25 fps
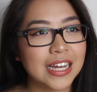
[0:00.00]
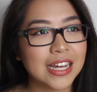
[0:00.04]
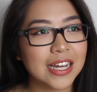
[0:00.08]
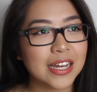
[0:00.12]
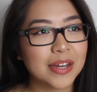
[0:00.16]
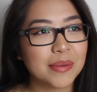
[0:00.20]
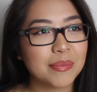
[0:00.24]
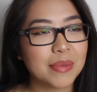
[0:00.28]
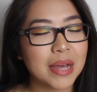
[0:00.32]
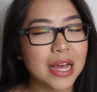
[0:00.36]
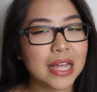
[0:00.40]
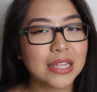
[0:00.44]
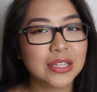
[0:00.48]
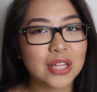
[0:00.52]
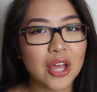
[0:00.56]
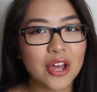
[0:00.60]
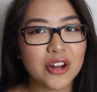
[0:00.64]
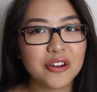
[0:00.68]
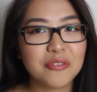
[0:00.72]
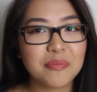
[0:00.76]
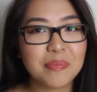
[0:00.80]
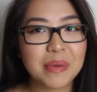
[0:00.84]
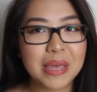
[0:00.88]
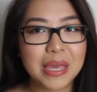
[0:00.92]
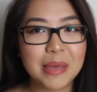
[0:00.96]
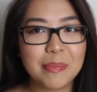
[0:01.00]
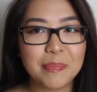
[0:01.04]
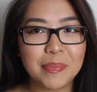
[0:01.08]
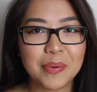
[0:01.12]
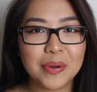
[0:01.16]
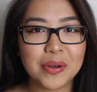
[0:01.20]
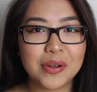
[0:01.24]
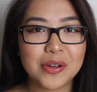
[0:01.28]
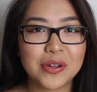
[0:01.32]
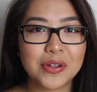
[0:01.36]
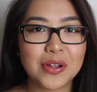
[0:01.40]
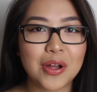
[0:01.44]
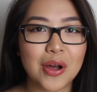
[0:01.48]
A lot of
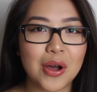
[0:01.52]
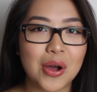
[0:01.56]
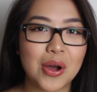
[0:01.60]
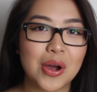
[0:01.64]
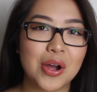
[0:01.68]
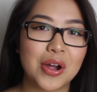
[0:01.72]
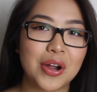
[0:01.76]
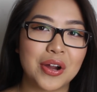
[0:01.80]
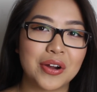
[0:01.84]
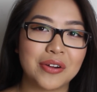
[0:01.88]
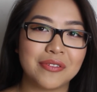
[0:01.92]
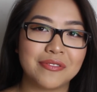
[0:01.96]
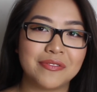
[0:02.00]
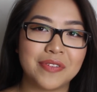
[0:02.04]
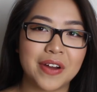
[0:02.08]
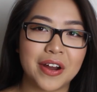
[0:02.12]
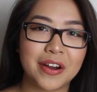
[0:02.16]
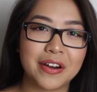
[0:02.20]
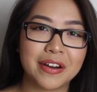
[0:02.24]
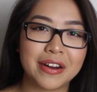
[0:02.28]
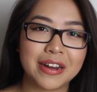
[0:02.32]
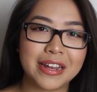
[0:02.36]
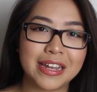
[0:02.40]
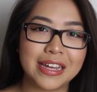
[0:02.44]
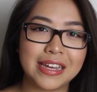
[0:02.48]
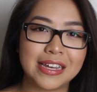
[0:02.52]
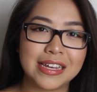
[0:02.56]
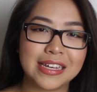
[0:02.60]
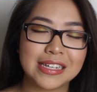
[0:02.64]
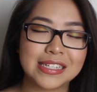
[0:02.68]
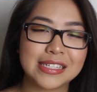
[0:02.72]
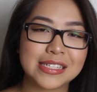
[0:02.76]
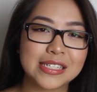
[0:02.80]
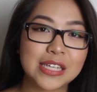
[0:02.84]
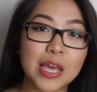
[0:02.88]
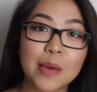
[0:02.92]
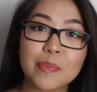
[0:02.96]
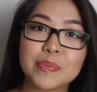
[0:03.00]
people are very
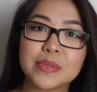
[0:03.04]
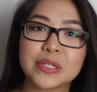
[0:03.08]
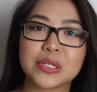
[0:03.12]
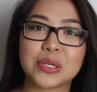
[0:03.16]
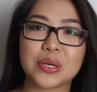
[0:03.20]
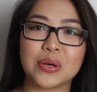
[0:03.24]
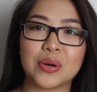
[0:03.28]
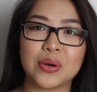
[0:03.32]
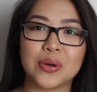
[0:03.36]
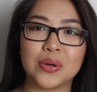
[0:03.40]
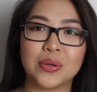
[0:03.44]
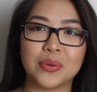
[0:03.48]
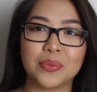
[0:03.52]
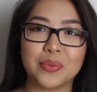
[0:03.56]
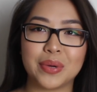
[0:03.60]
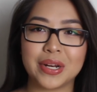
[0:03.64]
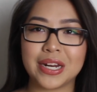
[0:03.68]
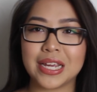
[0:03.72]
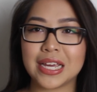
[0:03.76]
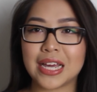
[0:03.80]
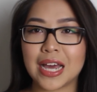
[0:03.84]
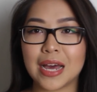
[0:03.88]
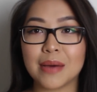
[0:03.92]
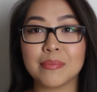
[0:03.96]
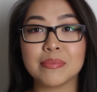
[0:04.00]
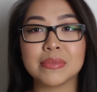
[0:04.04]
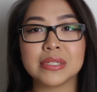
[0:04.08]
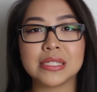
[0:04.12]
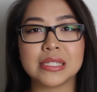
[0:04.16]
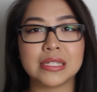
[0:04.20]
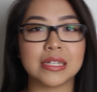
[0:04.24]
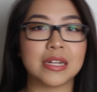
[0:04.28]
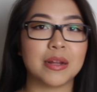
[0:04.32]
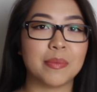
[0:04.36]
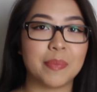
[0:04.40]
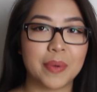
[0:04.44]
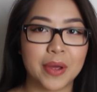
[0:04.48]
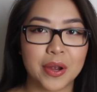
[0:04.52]
skeptical when it
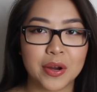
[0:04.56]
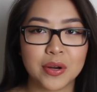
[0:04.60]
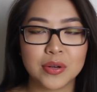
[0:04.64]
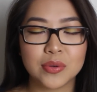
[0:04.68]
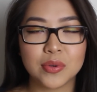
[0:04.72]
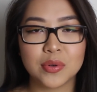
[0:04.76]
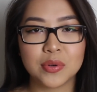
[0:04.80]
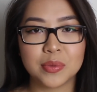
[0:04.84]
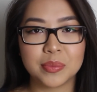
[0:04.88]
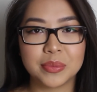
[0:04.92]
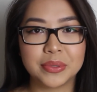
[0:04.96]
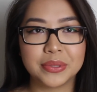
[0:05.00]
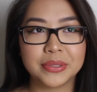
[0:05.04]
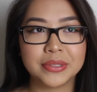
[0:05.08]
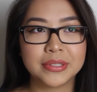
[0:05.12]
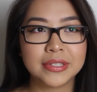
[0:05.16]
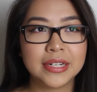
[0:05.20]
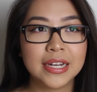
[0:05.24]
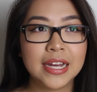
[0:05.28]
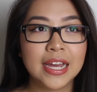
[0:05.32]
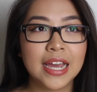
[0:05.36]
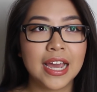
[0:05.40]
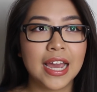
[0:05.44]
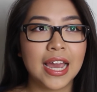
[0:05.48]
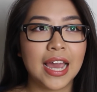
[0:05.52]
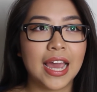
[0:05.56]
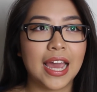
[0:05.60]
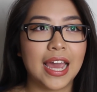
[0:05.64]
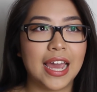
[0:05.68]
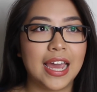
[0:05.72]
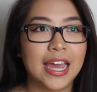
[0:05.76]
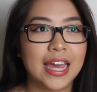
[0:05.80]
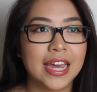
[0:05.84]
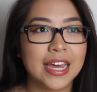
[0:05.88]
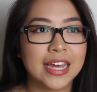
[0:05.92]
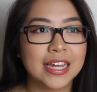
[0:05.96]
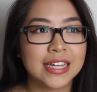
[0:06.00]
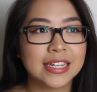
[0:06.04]
comes to the paranormal,
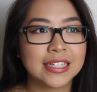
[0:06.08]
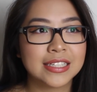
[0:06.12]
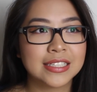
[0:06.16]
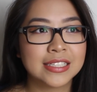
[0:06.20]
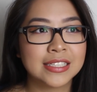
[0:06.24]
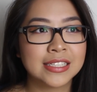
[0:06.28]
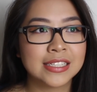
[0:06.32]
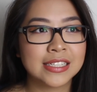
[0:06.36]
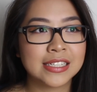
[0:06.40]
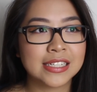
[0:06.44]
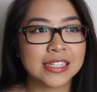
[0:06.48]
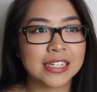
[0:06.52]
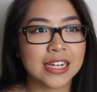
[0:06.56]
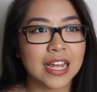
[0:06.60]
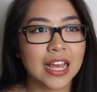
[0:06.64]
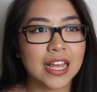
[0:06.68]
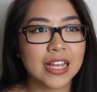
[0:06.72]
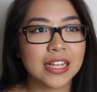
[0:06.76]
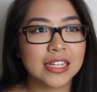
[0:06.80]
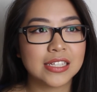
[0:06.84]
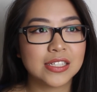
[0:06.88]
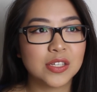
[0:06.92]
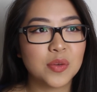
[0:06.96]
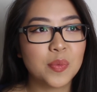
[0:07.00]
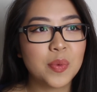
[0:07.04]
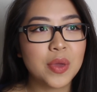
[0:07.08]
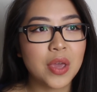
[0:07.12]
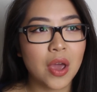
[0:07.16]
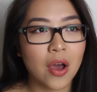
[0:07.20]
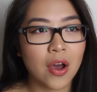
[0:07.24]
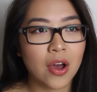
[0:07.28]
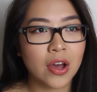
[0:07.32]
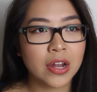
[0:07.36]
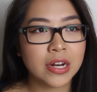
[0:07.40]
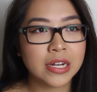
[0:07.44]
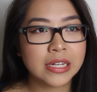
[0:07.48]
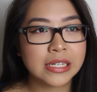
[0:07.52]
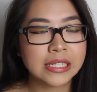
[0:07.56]
and to be
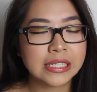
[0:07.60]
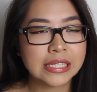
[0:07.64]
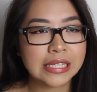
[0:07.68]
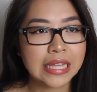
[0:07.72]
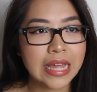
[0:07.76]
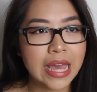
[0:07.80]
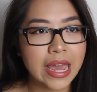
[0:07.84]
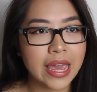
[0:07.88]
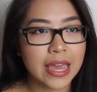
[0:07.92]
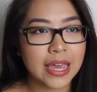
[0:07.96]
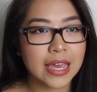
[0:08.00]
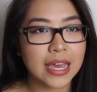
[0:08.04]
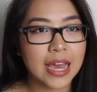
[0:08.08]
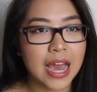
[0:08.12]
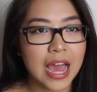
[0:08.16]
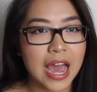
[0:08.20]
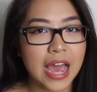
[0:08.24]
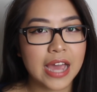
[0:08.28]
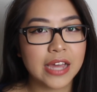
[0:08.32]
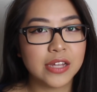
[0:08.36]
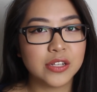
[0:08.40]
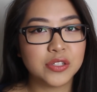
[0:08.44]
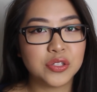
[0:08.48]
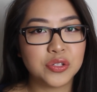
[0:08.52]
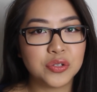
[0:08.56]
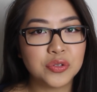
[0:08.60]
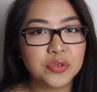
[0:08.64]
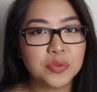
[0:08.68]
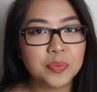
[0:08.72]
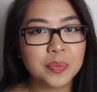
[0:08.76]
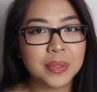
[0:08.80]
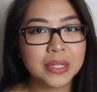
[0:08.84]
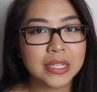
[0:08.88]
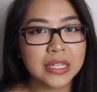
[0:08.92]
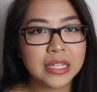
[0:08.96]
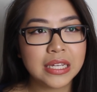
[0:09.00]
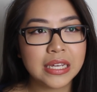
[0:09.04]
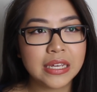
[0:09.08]
honest, like, I do
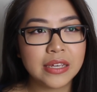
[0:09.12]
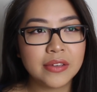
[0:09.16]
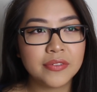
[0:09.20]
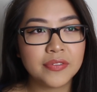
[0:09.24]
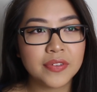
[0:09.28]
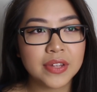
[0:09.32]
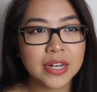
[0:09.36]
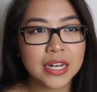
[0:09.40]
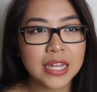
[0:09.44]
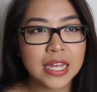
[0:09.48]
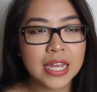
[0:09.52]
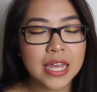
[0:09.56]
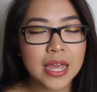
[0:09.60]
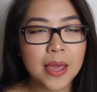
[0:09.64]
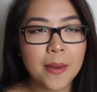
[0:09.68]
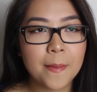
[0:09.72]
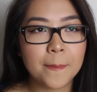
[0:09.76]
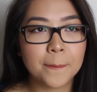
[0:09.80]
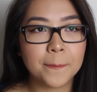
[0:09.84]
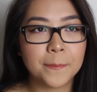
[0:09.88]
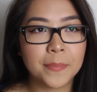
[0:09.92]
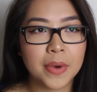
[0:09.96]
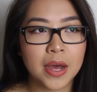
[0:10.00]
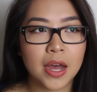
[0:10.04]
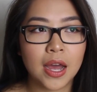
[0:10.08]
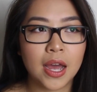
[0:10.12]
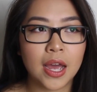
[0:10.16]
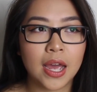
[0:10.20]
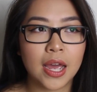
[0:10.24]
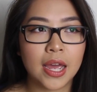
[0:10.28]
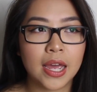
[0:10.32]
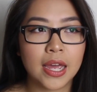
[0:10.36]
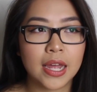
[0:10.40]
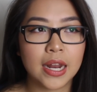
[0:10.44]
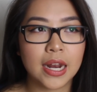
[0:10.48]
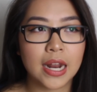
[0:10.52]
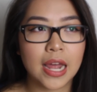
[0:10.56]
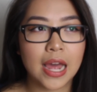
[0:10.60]
believe in it,
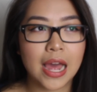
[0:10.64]
but